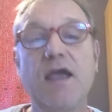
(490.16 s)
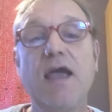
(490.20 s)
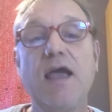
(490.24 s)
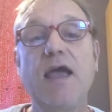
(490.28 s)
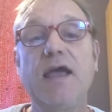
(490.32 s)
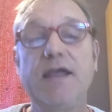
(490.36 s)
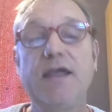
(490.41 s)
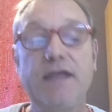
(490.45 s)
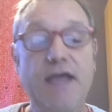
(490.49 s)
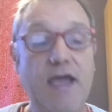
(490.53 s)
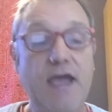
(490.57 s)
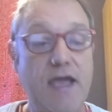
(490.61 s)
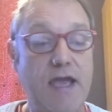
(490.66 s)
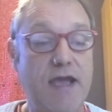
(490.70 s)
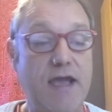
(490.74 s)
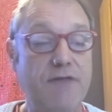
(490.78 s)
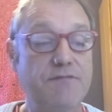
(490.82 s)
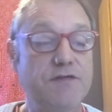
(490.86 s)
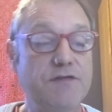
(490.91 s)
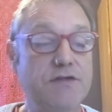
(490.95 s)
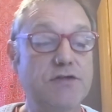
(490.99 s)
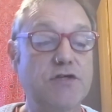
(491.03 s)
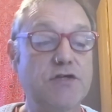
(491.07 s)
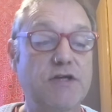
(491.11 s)
You
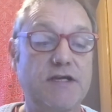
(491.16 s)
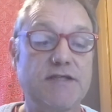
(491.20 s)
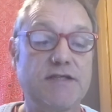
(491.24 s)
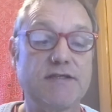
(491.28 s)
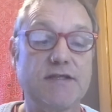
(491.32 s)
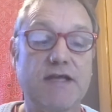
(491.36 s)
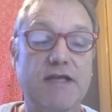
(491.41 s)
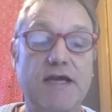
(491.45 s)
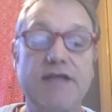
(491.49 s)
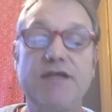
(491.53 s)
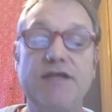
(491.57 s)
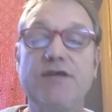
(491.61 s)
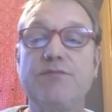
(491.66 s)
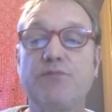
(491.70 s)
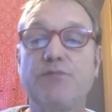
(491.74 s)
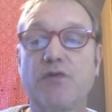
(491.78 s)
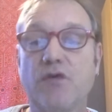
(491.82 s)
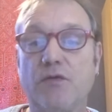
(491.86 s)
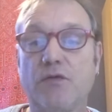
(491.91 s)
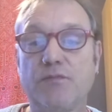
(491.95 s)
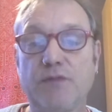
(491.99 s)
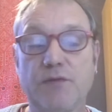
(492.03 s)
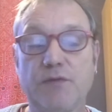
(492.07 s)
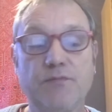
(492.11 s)
have to translate your
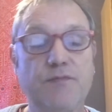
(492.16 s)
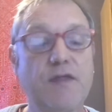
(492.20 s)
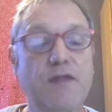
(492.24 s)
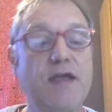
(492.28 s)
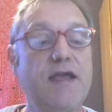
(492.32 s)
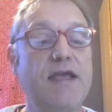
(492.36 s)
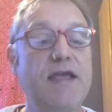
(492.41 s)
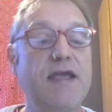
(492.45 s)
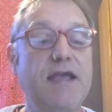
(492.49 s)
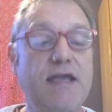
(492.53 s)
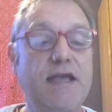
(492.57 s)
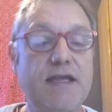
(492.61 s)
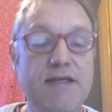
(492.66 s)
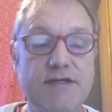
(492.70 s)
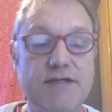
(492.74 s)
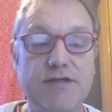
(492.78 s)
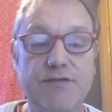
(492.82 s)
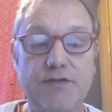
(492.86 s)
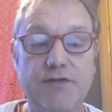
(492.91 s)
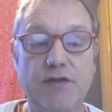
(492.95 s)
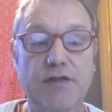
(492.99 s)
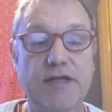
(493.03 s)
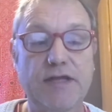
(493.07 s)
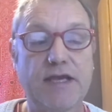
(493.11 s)
problem into
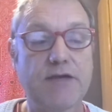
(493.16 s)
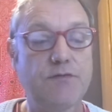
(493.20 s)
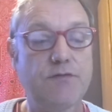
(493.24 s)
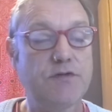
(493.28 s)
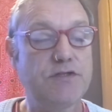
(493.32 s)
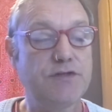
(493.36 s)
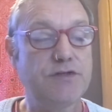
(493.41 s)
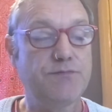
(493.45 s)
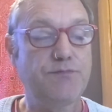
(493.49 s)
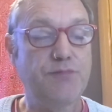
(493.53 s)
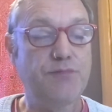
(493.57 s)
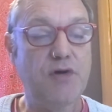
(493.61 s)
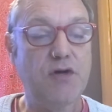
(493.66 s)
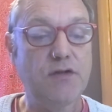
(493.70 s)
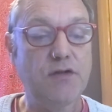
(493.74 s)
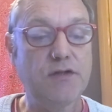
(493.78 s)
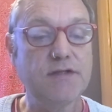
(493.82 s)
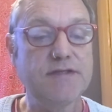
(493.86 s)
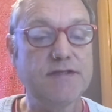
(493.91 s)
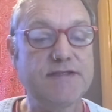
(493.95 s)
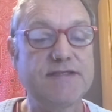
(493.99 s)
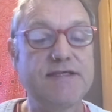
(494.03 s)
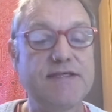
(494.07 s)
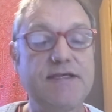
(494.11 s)
the language of
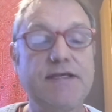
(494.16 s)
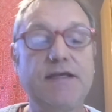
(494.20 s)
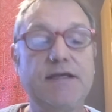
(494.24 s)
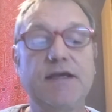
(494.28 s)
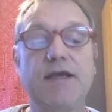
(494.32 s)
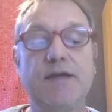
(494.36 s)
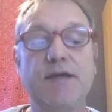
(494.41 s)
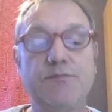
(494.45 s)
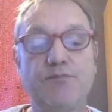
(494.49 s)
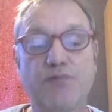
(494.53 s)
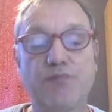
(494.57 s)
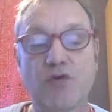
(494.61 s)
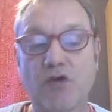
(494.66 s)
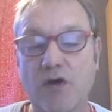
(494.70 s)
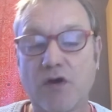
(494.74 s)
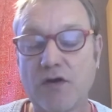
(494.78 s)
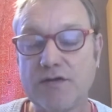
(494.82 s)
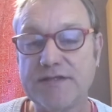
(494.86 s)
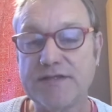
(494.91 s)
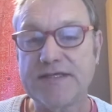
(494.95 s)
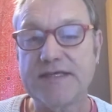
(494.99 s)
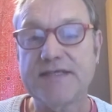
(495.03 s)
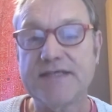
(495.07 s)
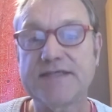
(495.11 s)
policy and
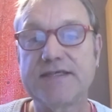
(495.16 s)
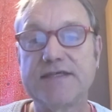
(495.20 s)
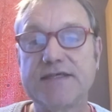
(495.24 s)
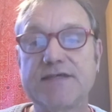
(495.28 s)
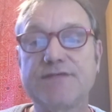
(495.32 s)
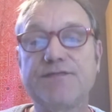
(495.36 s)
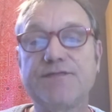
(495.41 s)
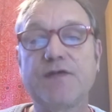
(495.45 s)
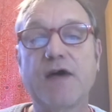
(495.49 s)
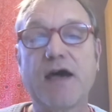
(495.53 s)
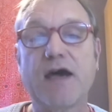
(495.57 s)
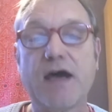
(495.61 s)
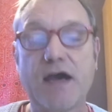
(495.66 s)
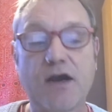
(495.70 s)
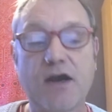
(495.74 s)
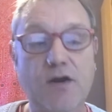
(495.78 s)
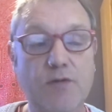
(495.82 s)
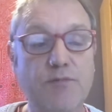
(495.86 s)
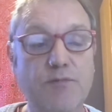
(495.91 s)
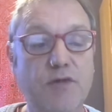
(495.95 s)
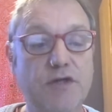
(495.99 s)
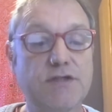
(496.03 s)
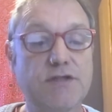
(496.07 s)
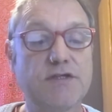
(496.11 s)
processes for
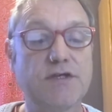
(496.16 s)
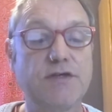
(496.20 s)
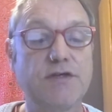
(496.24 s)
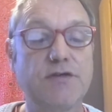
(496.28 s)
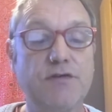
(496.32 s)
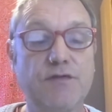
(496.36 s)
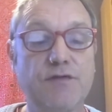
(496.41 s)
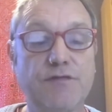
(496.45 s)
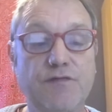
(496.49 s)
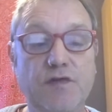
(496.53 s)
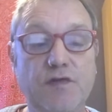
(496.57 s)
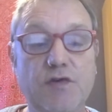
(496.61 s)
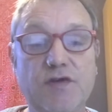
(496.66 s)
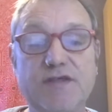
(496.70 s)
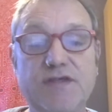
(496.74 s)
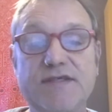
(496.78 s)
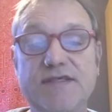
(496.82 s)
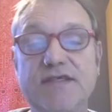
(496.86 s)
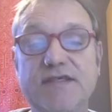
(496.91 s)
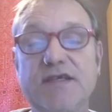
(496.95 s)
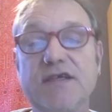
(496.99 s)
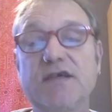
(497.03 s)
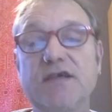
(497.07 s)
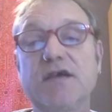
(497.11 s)
RMIT
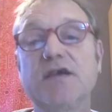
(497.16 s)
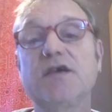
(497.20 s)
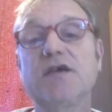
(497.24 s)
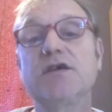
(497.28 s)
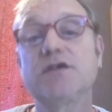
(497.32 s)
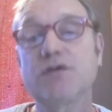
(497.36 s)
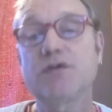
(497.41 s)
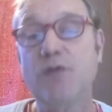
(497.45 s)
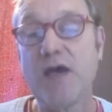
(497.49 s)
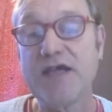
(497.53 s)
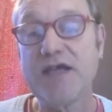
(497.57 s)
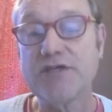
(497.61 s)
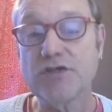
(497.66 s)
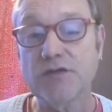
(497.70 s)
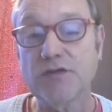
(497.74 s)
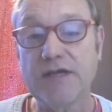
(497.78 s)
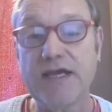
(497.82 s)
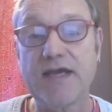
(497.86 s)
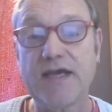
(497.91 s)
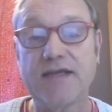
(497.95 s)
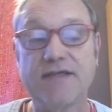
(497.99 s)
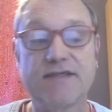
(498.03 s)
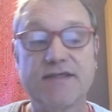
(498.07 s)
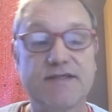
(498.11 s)
University to actually
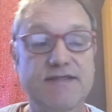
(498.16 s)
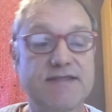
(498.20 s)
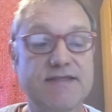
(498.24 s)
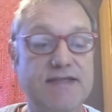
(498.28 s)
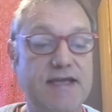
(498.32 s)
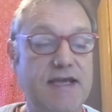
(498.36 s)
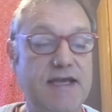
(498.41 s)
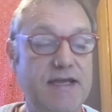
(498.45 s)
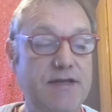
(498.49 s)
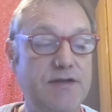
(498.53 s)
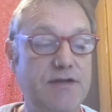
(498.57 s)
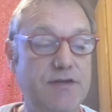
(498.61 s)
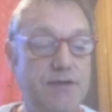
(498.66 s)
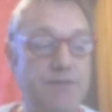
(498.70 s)
understand it.